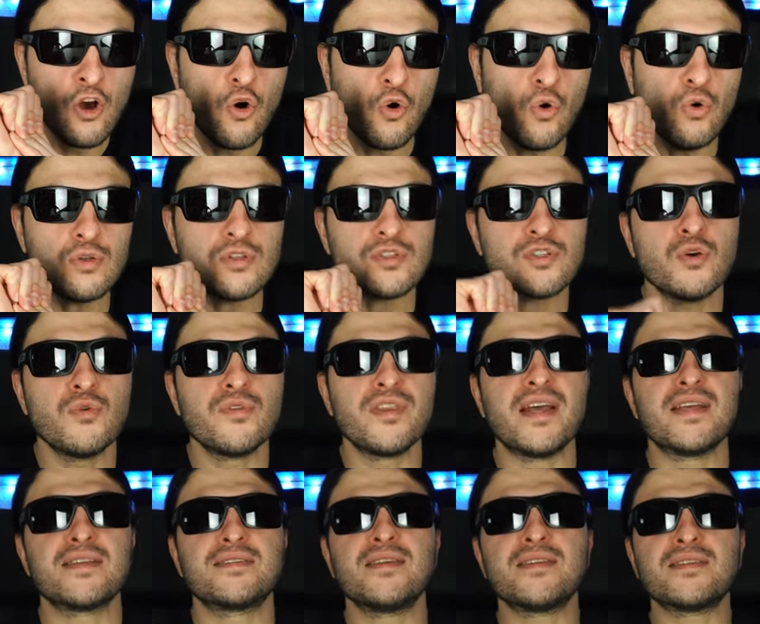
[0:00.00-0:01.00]
Also,
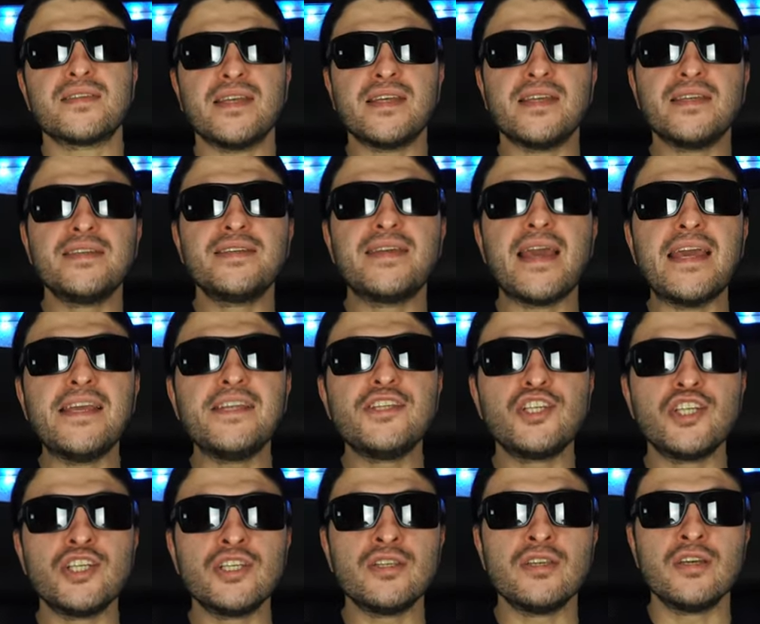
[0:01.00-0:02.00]
there's this
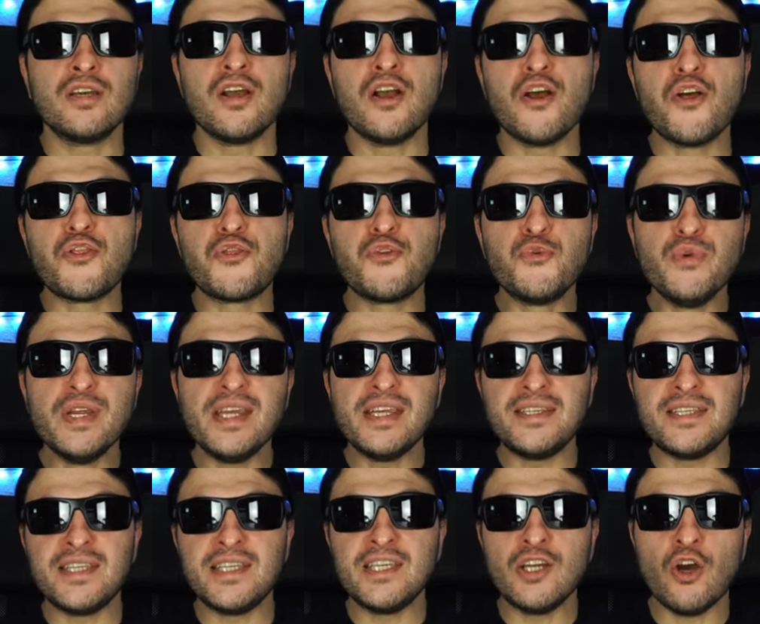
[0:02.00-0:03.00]
engaging
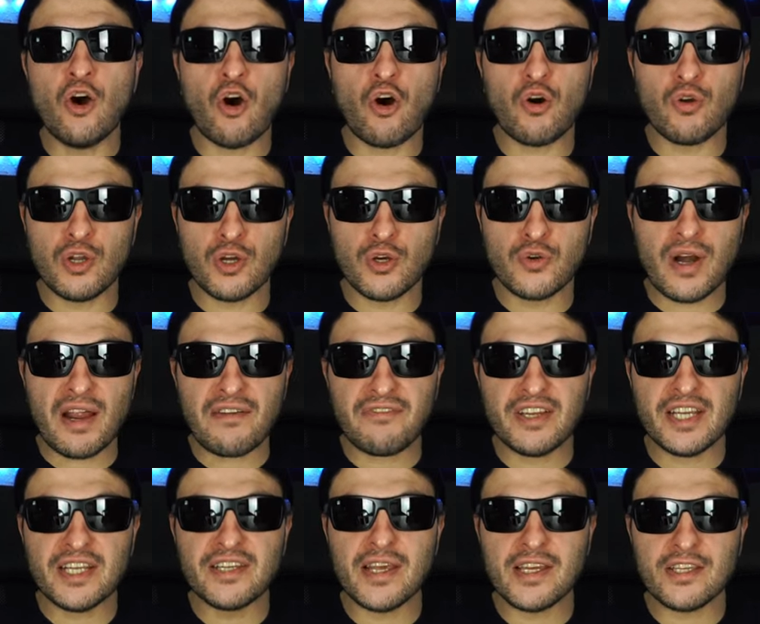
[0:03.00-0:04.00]
3D
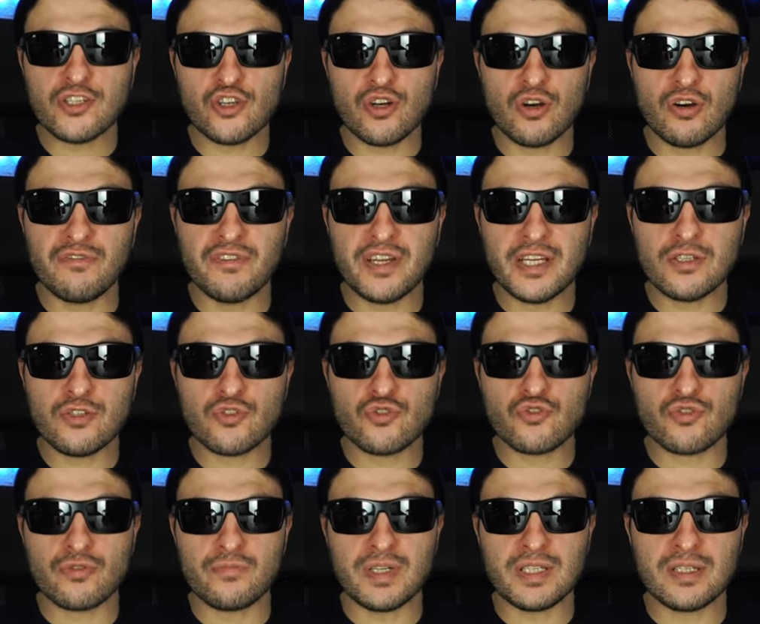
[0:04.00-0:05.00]
holographic nature of
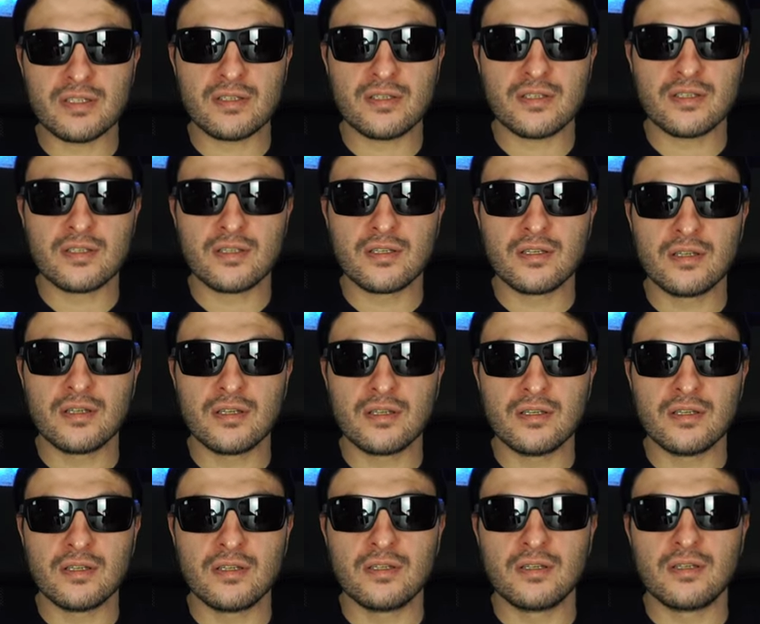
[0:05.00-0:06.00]
instruments
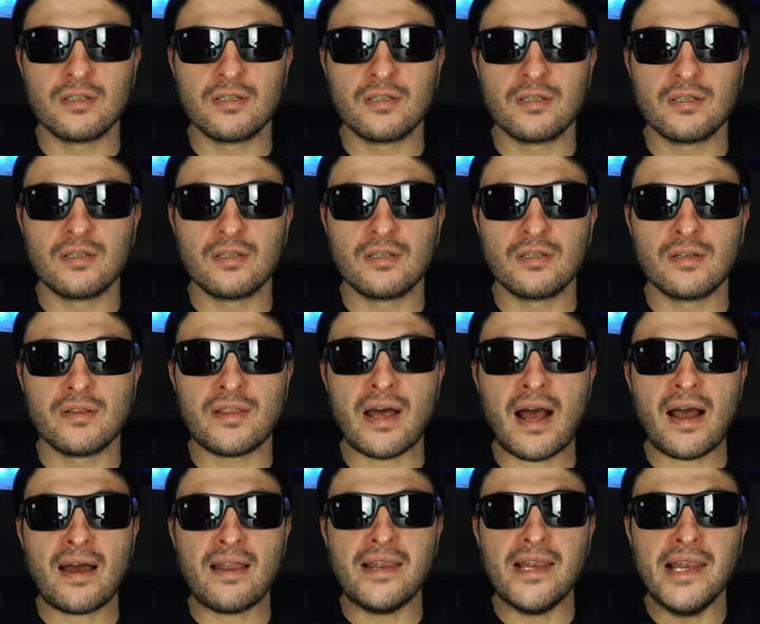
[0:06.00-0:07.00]

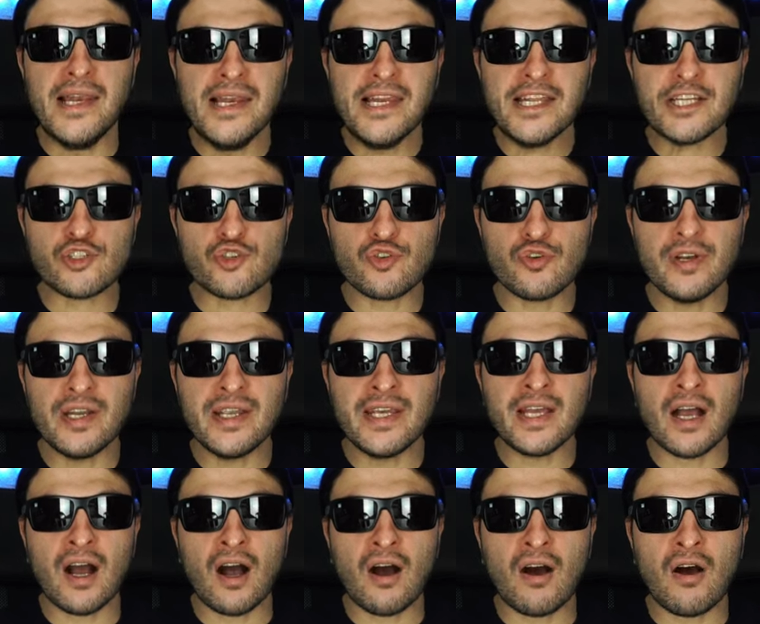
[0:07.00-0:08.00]
that
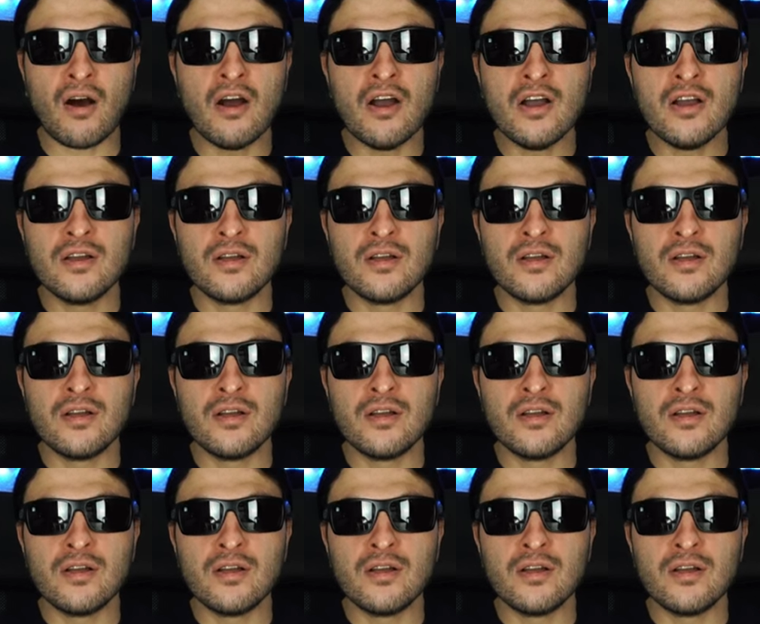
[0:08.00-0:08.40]
literally are